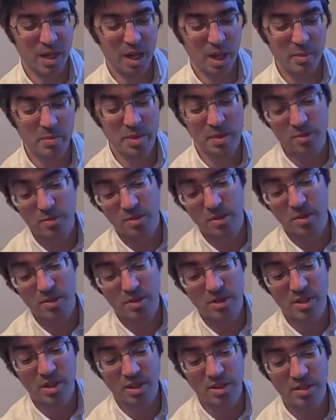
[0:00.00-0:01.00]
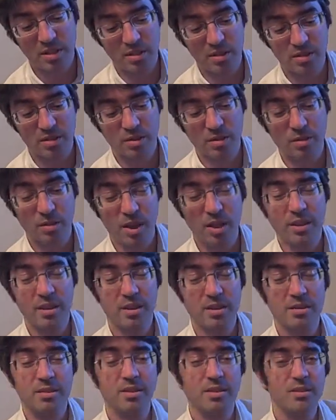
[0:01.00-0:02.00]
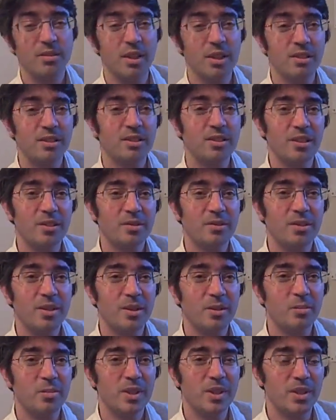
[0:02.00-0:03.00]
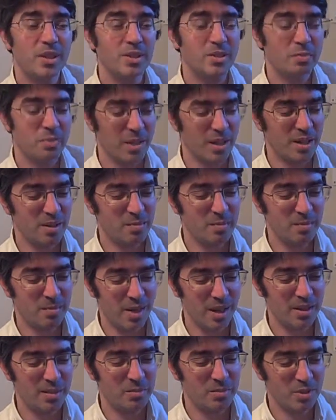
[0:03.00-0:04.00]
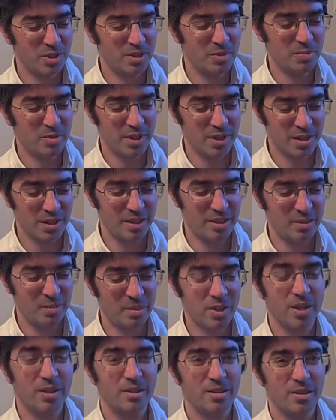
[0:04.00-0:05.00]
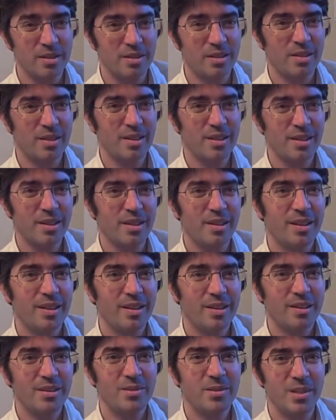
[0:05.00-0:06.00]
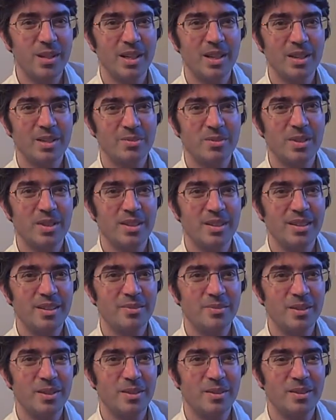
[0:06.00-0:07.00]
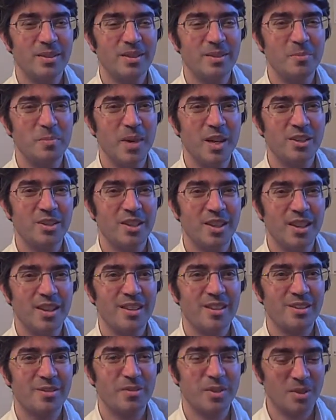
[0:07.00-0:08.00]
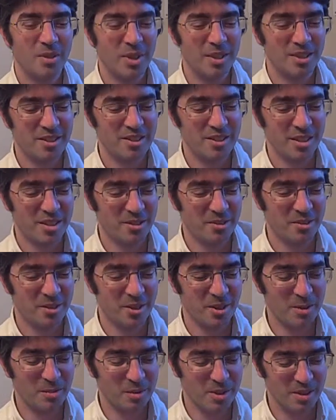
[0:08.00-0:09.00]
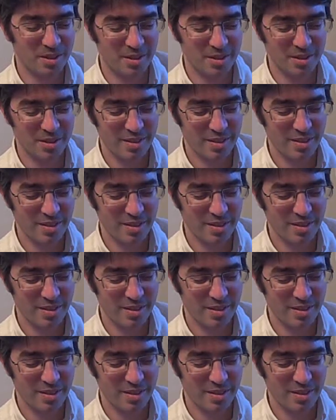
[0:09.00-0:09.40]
I mean, in all honesty, there's a lot of great things that craniosacral therapy does, but he may just be a little beyond even the magic hands of a craniosacral therapist.